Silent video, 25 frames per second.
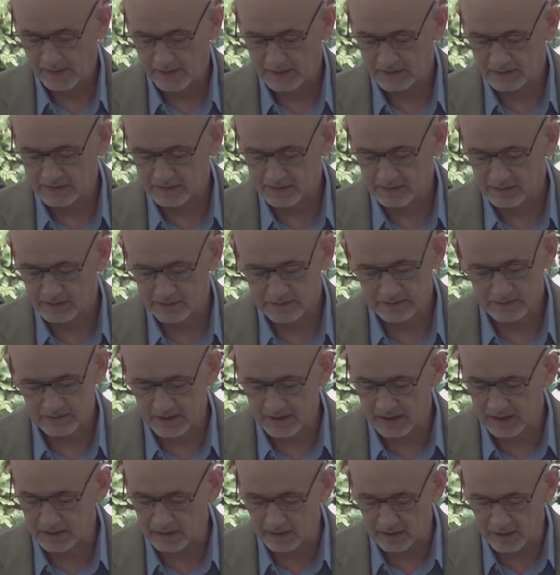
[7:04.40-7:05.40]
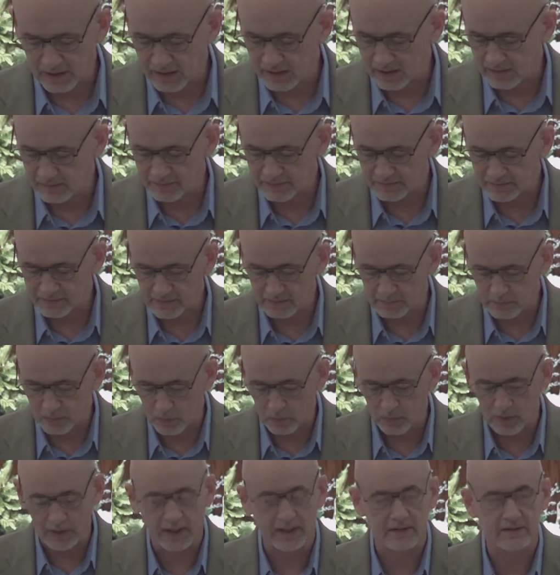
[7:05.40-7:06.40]
He's still saying love is the
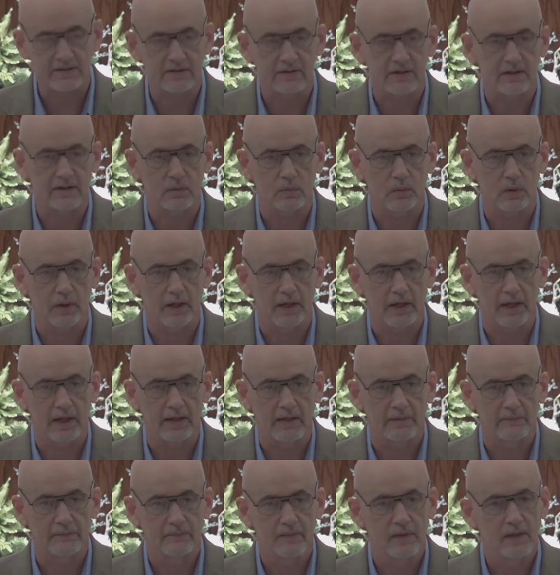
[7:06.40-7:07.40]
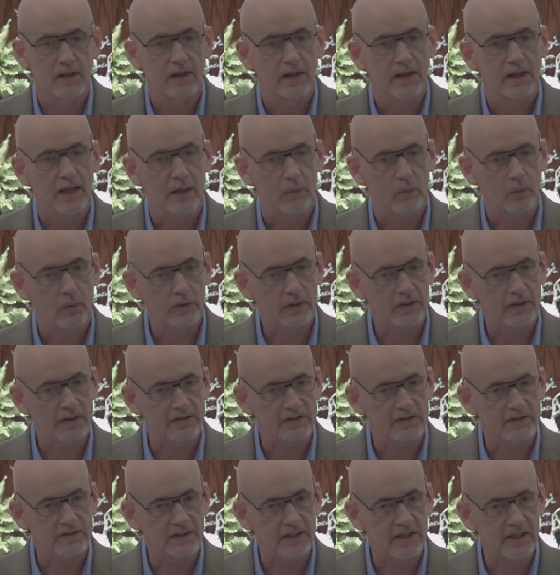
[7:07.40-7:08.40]
more excellent way. And we're going to
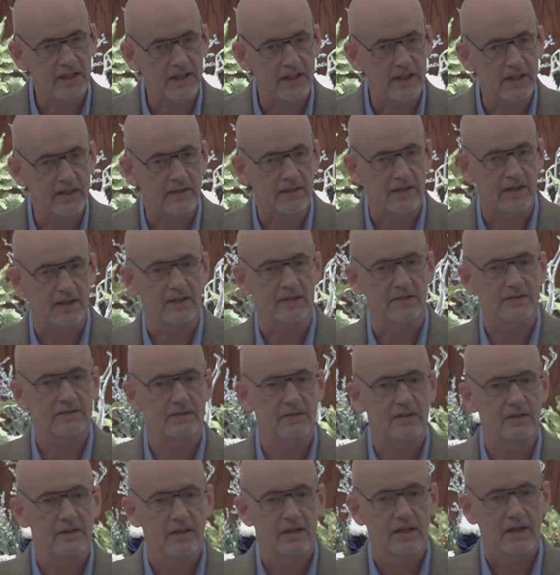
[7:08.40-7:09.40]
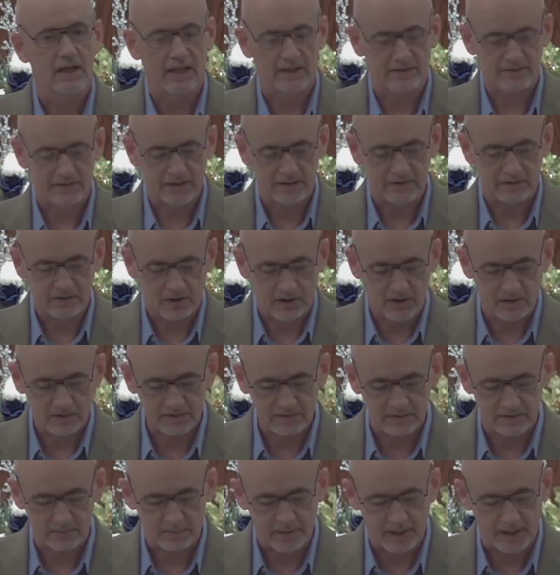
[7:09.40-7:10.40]
see this as he
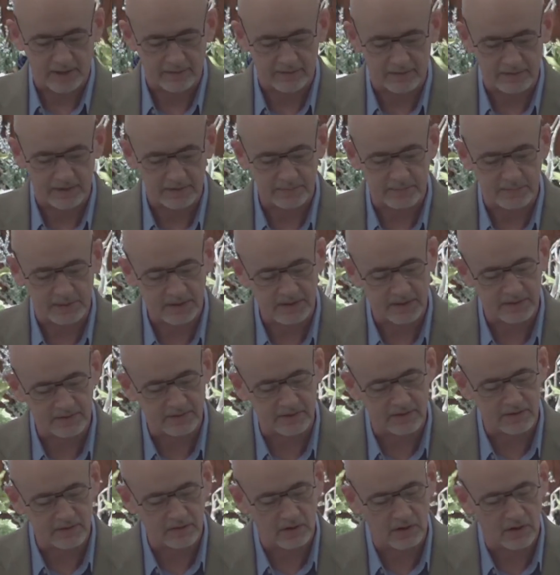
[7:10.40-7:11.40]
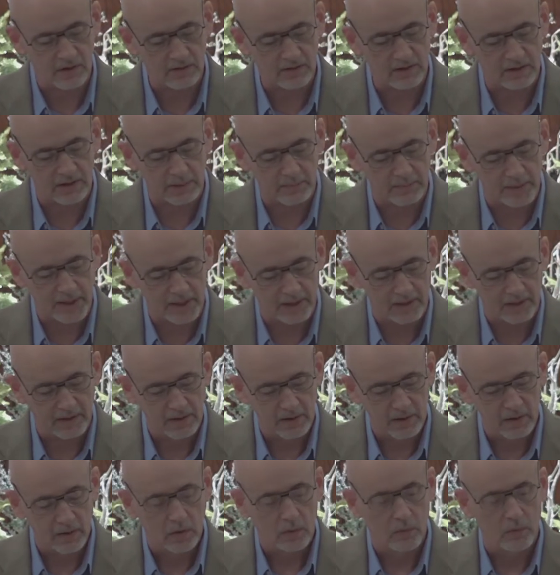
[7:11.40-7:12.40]
talks about this, because he's talking about
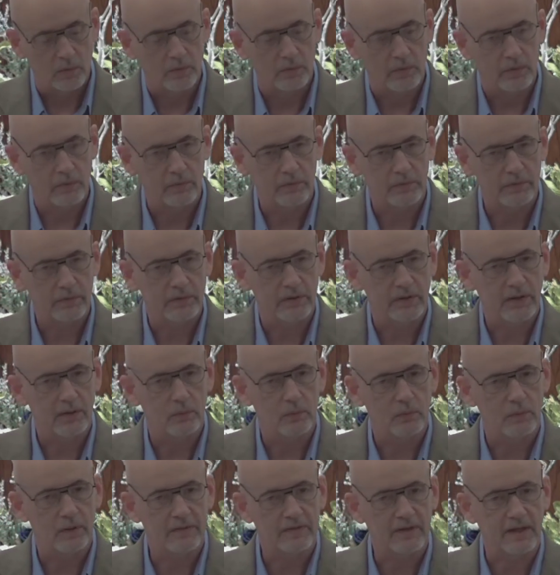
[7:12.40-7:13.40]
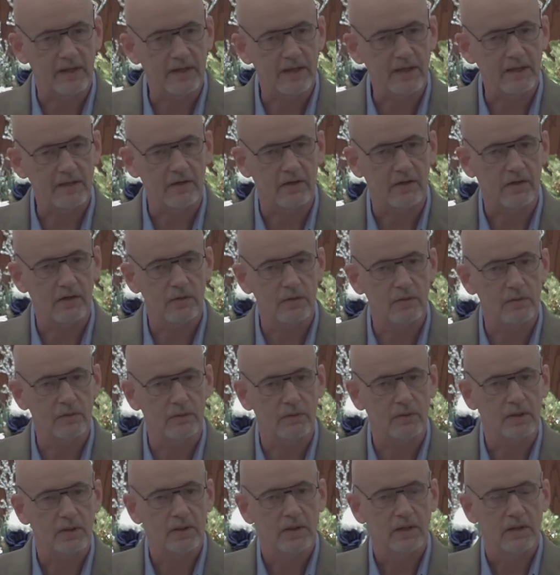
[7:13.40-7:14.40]
what they need to
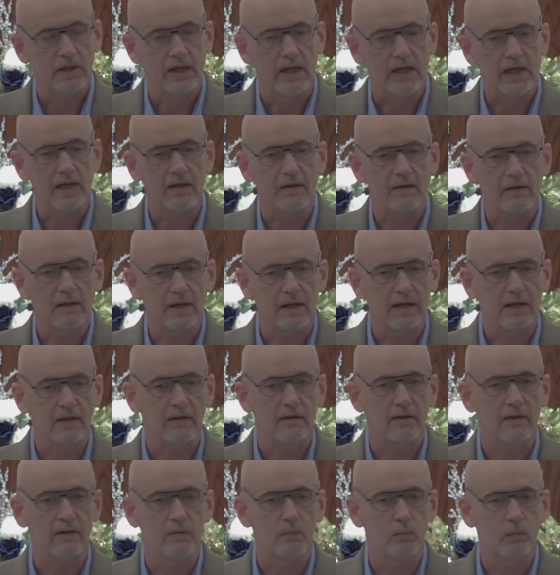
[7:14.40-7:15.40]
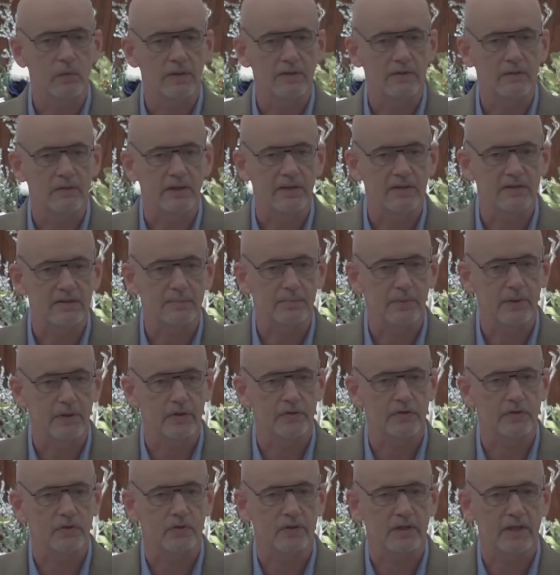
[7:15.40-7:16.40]
do and with these
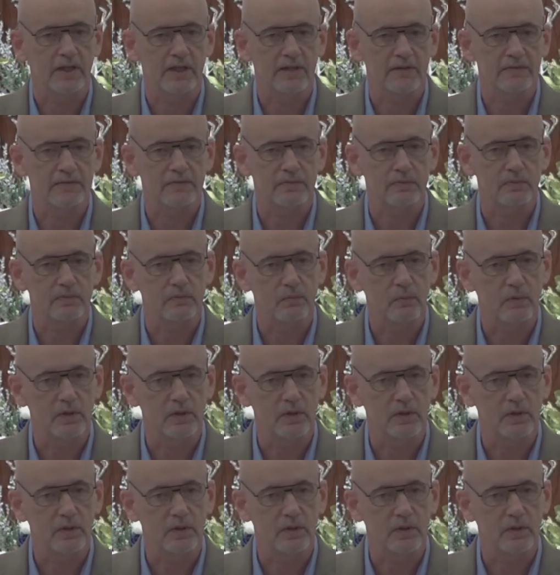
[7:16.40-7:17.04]
spiritual gifts.